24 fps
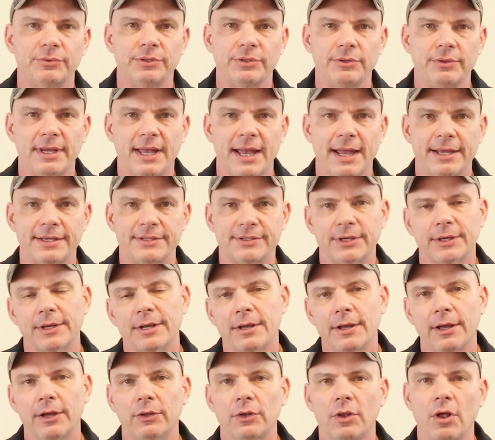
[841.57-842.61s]
with you guys
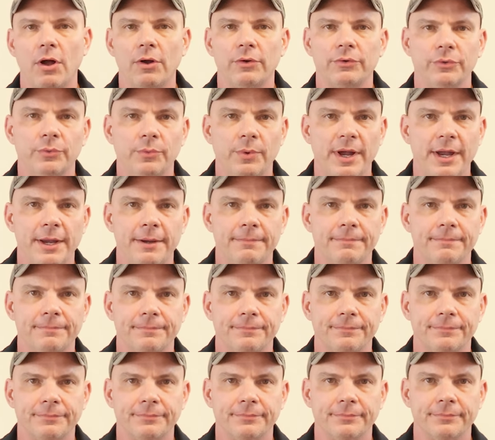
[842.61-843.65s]
along the way.
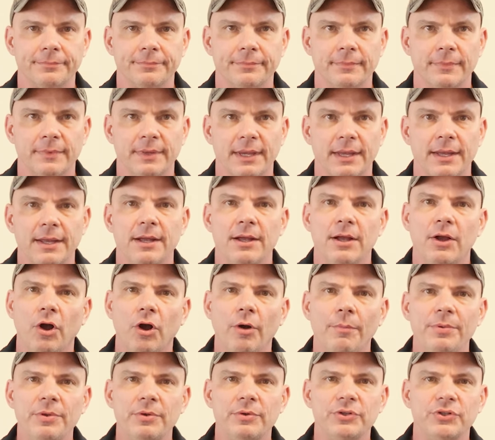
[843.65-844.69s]

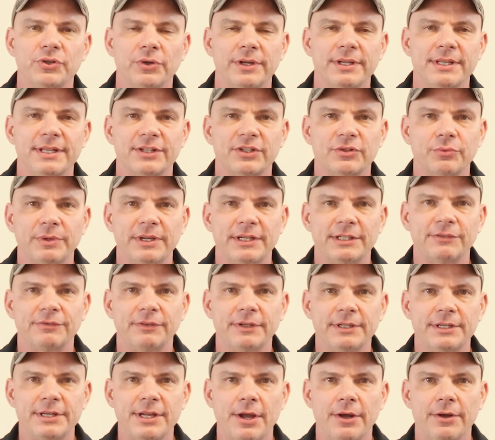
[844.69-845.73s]
Hope you enjoyed this week's
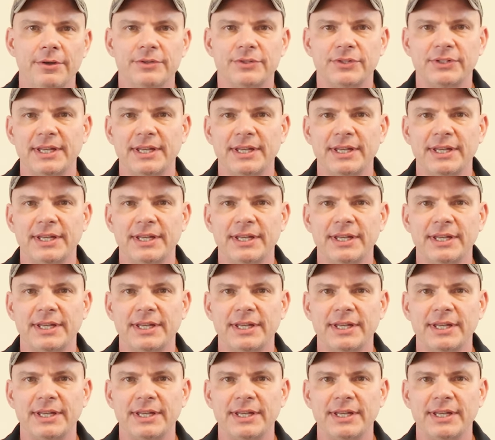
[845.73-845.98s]
video.